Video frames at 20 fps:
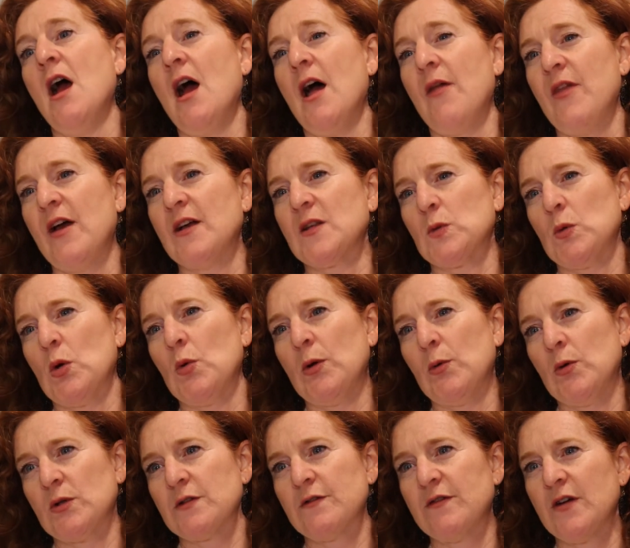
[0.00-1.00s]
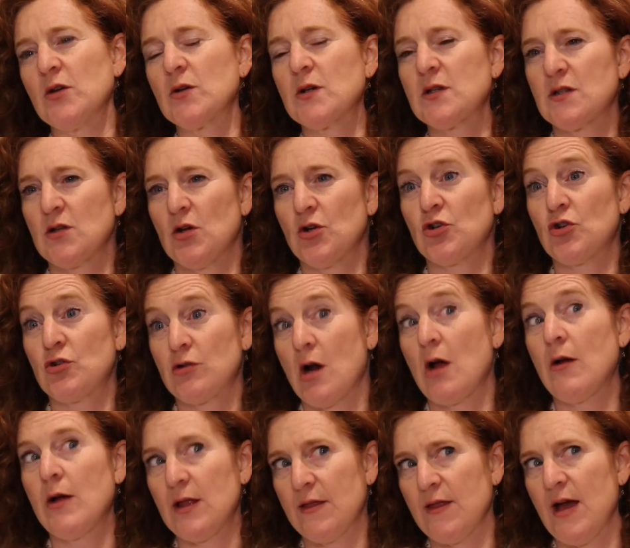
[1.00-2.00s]
and that's what we want to focus on
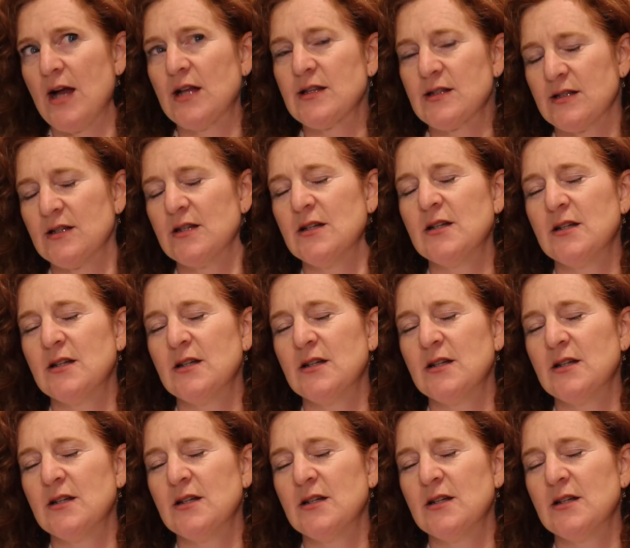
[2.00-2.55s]
growing that